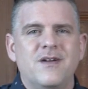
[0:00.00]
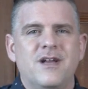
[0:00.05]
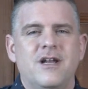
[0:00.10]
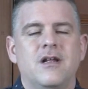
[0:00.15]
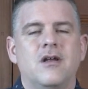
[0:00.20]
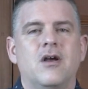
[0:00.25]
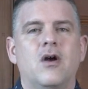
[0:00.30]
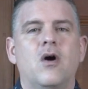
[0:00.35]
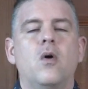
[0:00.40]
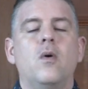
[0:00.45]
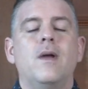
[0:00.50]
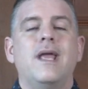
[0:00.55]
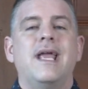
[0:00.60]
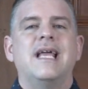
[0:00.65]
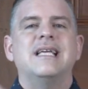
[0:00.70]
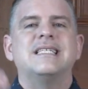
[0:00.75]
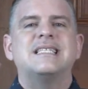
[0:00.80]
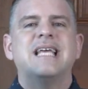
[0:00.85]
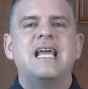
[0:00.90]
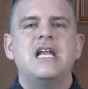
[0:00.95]
video
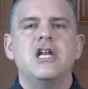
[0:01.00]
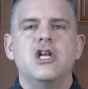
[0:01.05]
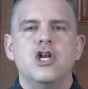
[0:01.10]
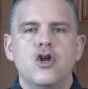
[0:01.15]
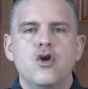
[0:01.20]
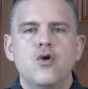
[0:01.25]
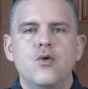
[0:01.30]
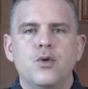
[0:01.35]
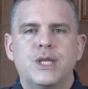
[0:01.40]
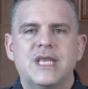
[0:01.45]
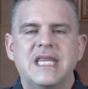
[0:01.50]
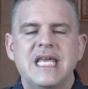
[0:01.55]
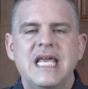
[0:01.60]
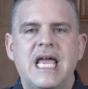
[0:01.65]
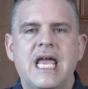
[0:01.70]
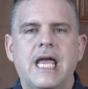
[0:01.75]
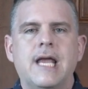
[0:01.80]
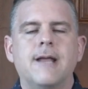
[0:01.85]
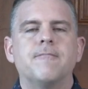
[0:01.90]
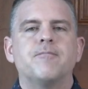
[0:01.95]
is a new
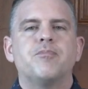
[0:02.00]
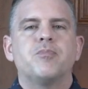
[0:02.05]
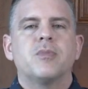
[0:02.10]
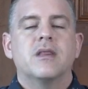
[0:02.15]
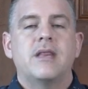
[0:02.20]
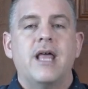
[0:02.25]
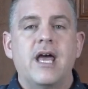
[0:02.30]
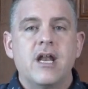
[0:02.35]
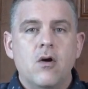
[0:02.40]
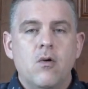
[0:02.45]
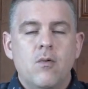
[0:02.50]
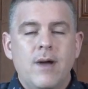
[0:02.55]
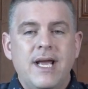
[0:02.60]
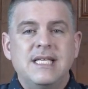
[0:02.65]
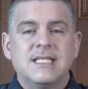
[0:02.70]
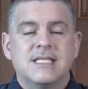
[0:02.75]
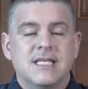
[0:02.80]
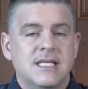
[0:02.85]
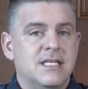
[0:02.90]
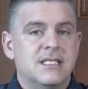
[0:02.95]
thing that
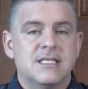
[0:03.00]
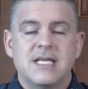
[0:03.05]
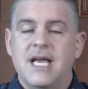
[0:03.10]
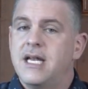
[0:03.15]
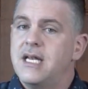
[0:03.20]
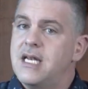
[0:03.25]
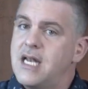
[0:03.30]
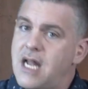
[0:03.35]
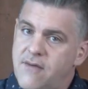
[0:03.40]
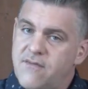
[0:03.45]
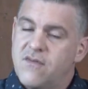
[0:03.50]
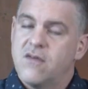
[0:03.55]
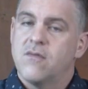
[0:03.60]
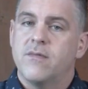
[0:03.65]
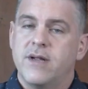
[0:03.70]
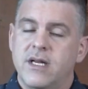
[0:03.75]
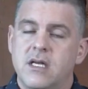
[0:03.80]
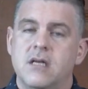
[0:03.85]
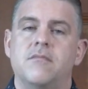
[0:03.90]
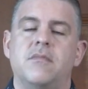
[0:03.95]
Oasis had never
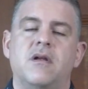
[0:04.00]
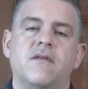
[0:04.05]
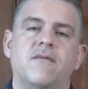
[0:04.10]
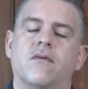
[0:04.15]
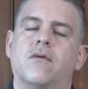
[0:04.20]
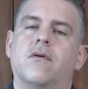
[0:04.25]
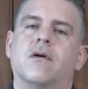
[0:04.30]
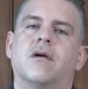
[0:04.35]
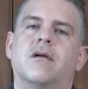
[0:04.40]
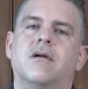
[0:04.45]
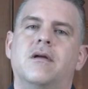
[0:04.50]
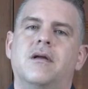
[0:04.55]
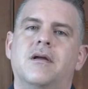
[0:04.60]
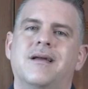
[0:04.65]
written before.